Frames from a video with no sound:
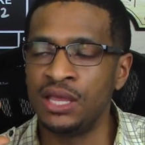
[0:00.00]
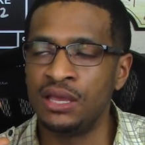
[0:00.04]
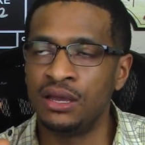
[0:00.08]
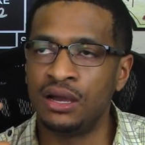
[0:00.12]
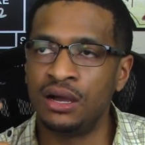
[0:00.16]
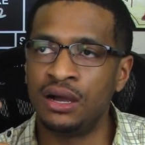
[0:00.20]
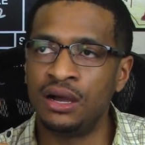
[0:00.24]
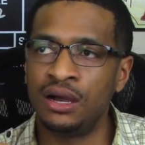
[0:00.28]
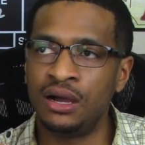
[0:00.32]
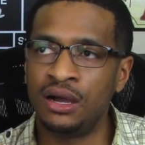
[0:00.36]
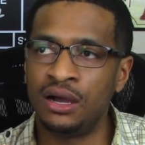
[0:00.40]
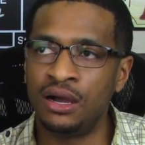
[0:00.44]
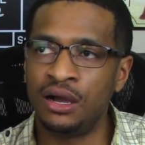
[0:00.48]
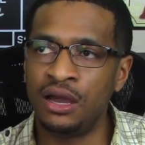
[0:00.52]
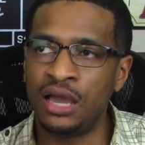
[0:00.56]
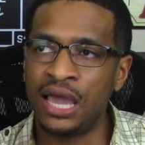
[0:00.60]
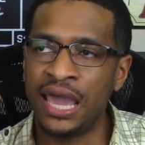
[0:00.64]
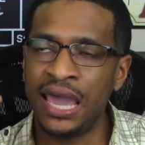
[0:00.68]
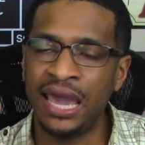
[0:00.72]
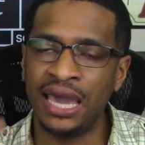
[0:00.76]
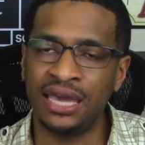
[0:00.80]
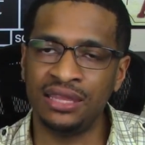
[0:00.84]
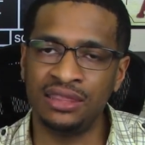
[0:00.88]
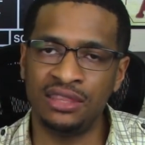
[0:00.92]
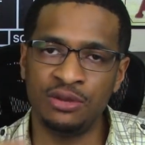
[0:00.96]
uh,
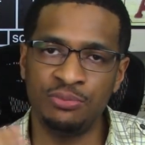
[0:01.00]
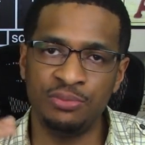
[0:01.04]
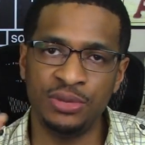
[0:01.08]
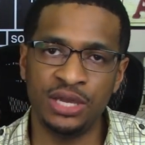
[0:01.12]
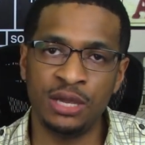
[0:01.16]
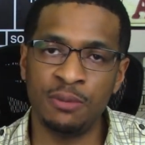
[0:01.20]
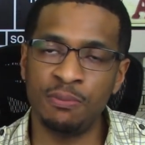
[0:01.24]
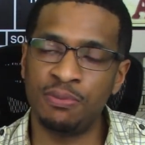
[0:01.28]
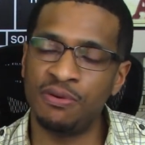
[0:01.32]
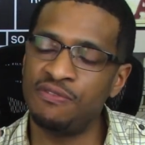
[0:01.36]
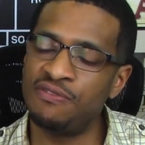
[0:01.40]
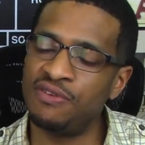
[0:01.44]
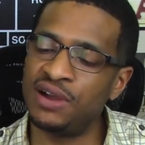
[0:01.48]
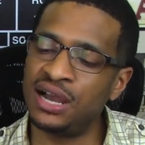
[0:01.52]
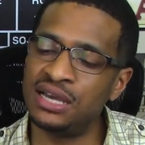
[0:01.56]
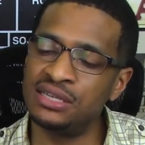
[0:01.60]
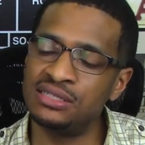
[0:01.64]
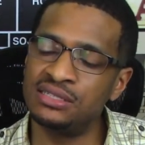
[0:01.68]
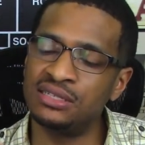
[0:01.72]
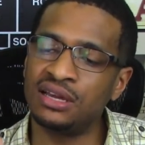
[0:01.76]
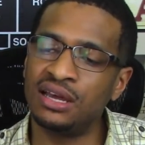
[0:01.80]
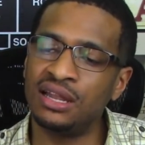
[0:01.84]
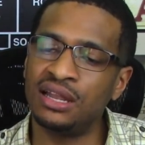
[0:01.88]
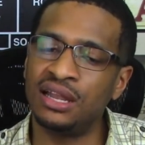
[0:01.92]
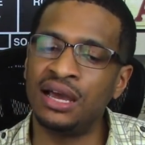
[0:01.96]
had them
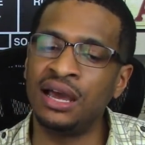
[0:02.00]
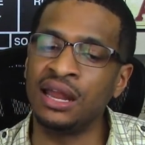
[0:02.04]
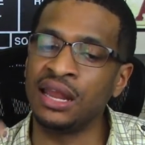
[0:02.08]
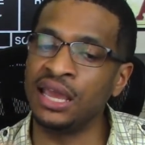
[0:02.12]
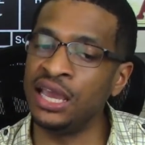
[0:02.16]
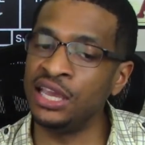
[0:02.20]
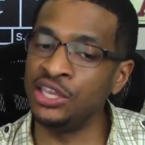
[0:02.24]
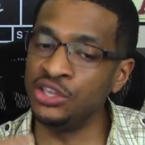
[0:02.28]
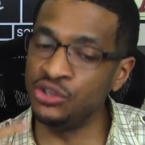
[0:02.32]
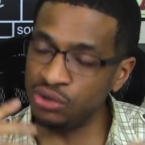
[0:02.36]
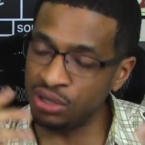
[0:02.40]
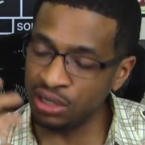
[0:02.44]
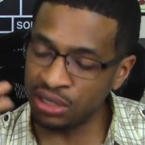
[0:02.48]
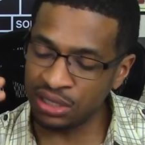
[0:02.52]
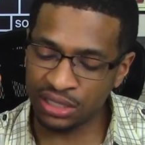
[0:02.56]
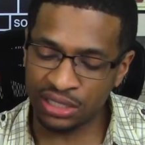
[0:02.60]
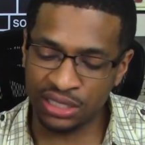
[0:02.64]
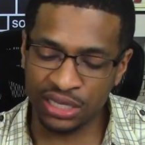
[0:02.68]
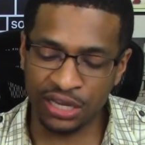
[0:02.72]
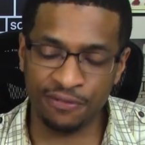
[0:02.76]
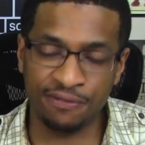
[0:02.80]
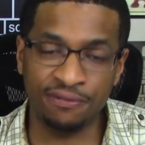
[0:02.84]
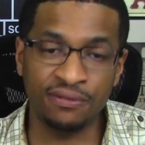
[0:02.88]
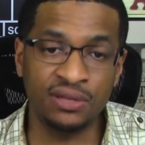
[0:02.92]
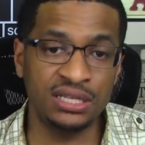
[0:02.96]
improvising a lot, and you can
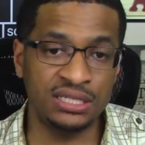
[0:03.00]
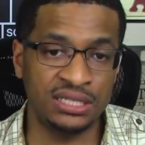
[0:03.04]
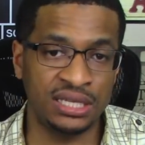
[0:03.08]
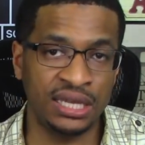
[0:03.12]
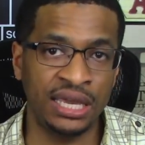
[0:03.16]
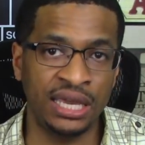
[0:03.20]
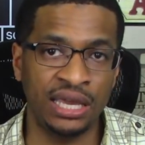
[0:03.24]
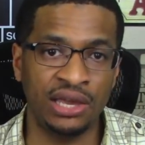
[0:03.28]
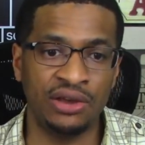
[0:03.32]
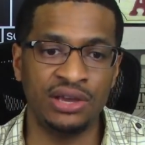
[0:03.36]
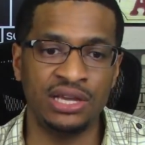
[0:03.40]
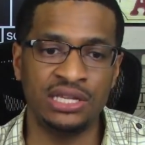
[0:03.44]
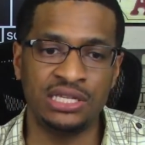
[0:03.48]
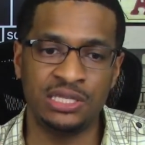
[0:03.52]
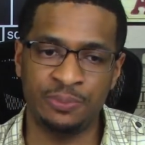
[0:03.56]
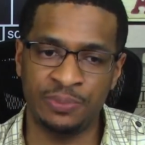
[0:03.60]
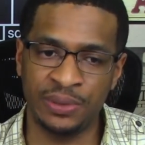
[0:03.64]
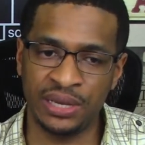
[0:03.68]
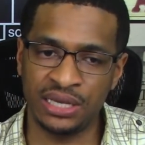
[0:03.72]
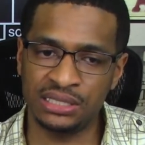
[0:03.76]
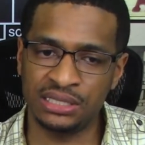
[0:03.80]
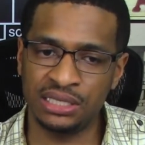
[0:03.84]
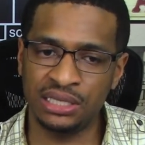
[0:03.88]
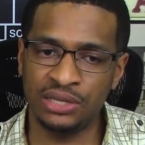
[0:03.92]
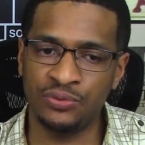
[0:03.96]
definitely tell,
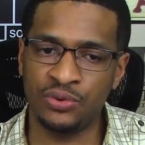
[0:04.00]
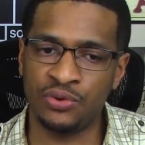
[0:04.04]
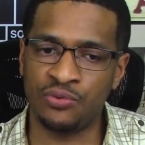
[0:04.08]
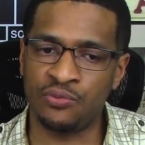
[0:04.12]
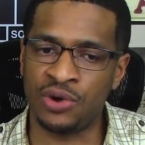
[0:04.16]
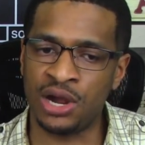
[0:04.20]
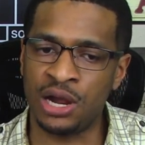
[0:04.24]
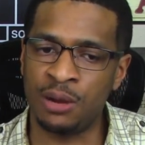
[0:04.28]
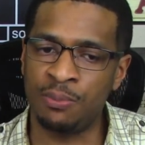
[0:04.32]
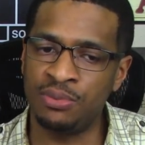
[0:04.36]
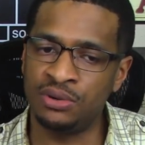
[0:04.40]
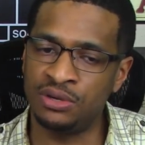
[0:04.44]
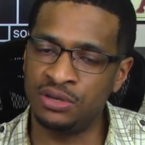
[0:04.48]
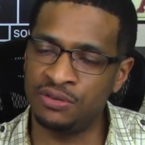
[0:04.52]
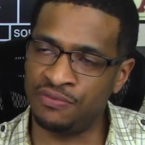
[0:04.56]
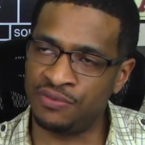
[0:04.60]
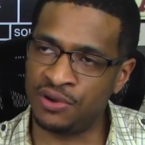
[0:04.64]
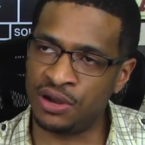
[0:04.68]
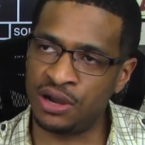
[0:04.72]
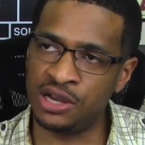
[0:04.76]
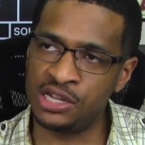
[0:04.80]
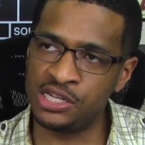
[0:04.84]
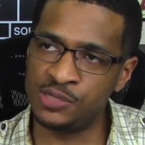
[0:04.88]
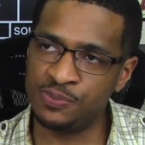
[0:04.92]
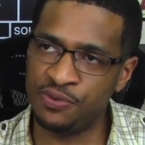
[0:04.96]
especially with Robert
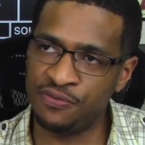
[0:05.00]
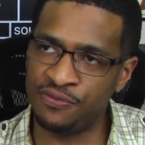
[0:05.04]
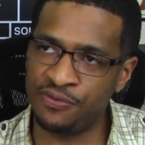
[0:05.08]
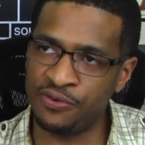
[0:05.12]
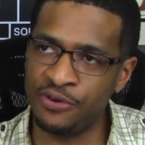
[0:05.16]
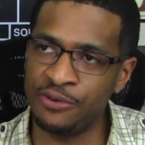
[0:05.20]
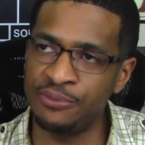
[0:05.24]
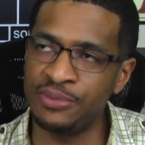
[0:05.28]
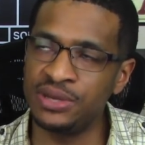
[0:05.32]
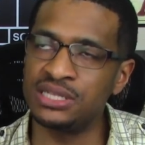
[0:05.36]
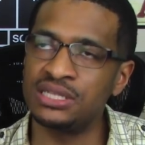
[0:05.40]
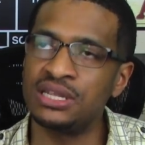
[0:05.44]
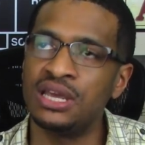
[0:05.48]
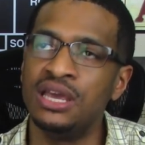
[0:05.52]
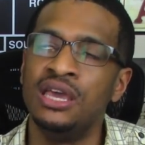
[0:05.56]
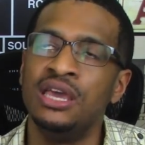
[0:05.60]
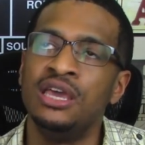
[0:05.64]
Duvall's performance,